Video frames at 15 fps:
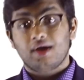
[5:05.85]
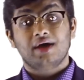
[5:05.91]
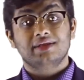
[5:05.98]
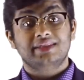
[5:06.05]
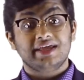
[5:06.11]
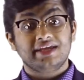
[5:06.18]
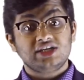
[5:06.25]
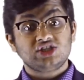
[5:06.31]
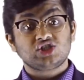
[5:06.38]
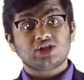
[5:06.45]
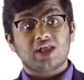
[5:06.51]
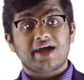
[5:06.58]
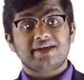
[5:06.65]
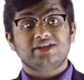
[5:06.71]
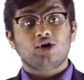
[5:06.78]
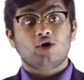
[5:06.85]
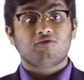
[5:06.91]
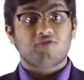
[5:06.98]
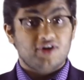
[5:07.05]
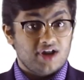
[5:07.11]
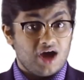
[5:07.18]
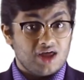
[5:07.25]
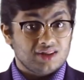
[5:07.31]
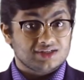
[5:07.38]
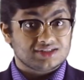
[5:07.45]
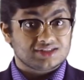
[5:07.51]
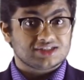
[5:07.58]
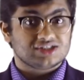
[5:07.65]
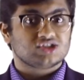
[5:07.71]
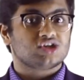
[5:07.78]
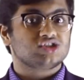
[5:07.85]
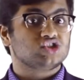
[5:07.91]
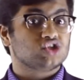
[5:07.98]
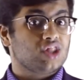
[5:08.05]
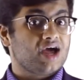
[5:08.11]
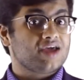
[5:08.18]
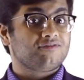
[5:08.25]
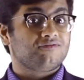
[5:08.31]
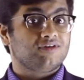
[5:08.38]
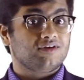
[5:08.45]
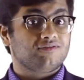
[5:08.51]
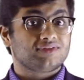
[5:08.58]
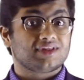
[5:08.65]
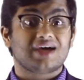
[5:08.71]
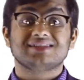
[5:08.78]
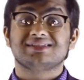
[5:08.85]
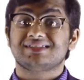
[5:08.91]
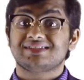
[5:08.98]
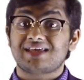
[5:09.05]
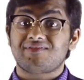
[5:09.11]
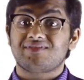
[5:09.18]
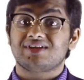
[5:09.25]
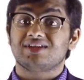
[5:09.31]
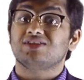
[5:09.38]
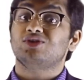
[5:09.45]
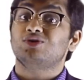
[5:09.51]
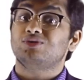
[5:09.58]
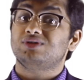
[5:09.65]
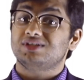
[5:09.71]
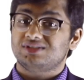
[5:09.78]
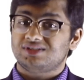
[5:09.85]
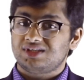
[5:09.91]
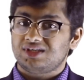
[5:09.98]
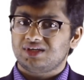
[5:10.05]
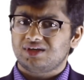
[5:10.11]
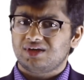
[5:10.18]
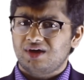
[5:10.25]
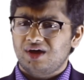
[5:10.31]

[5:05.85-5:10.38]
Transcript: The initial IDO for NALIS is on July 5th at 7 UTC.